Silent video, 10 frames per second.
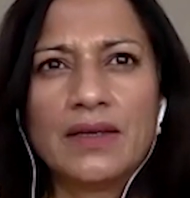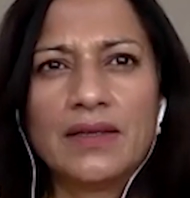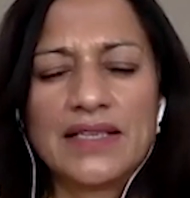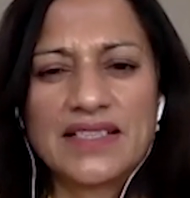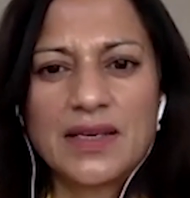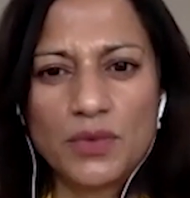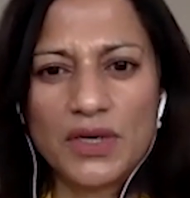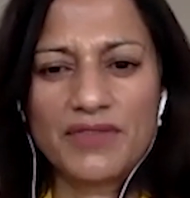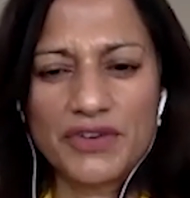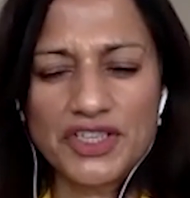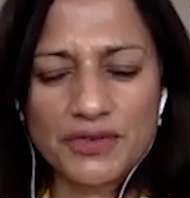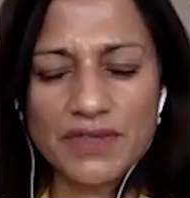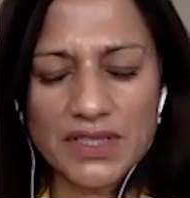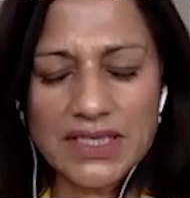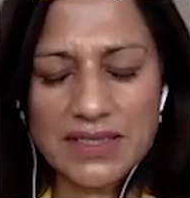let's say whatever
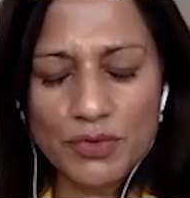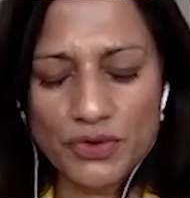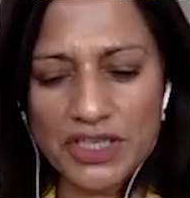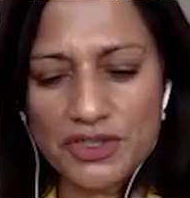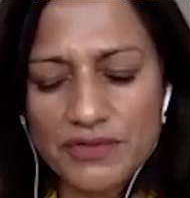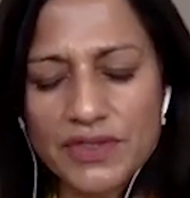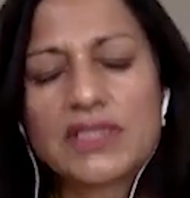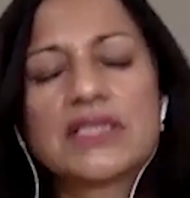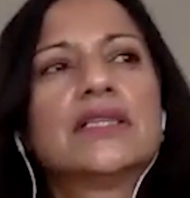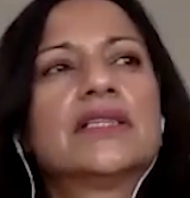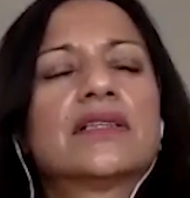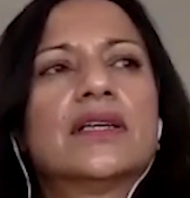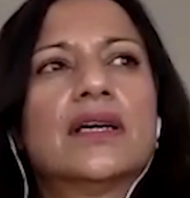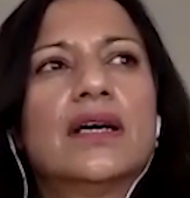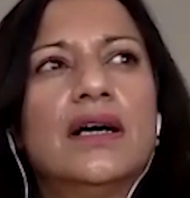introvert is, more introverted,
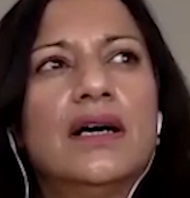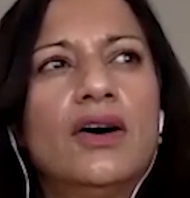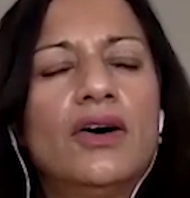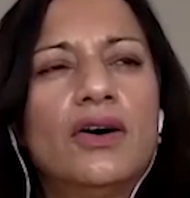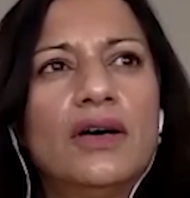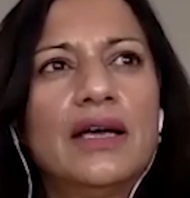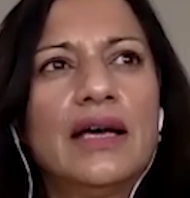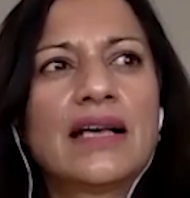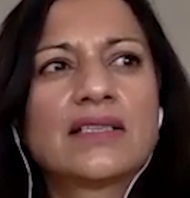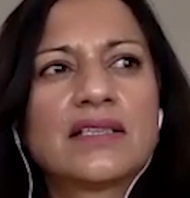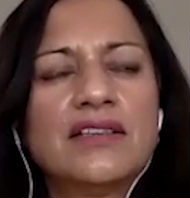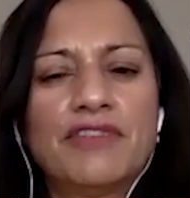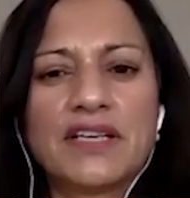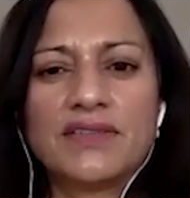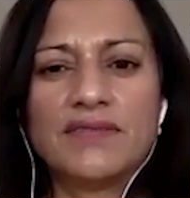are as
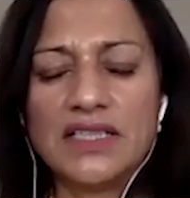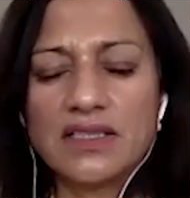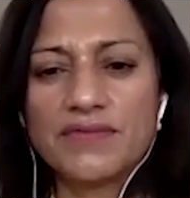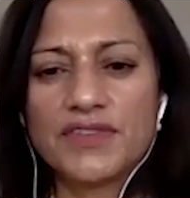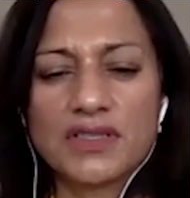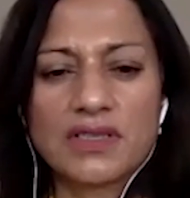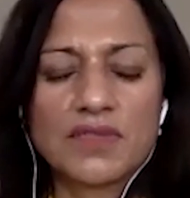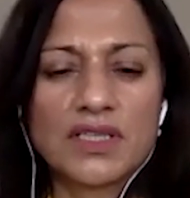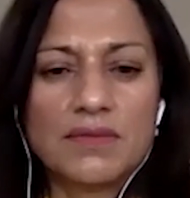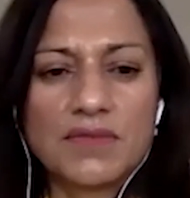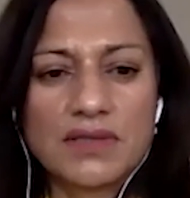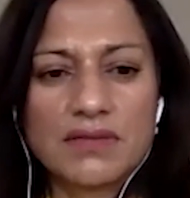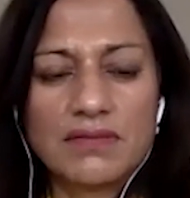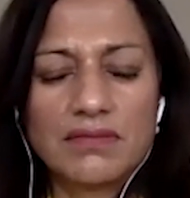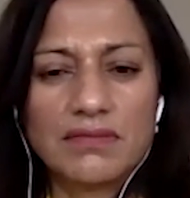effective leaders, if not sometimes
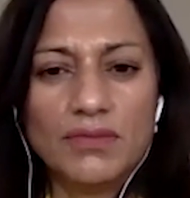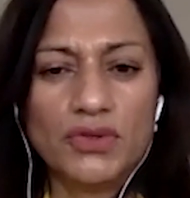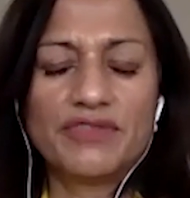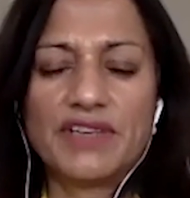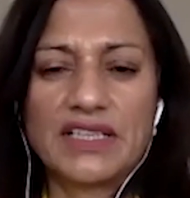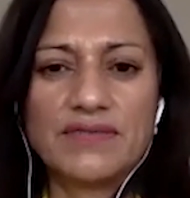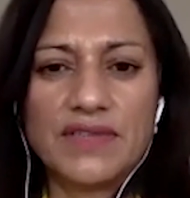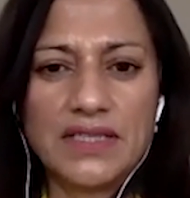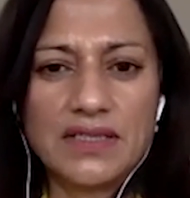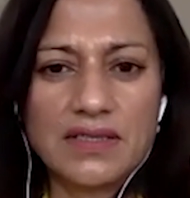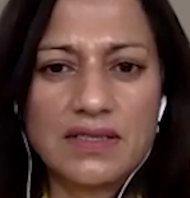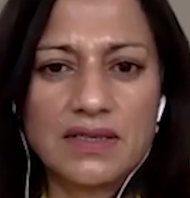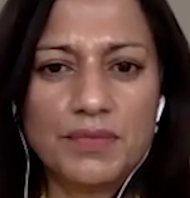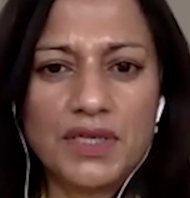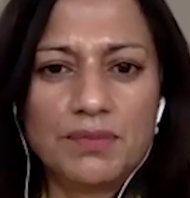more effective leaders
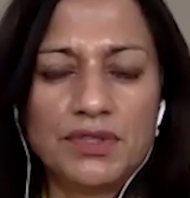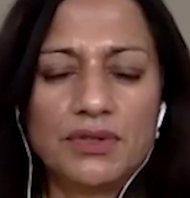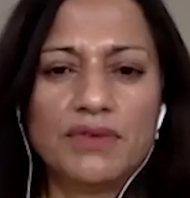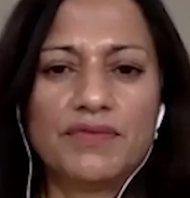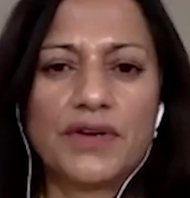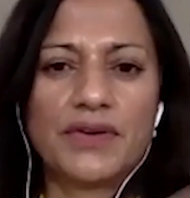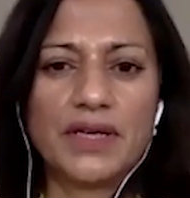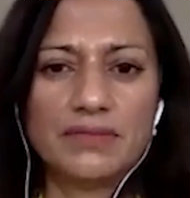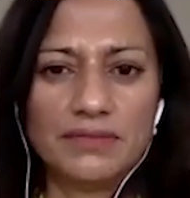than people who are very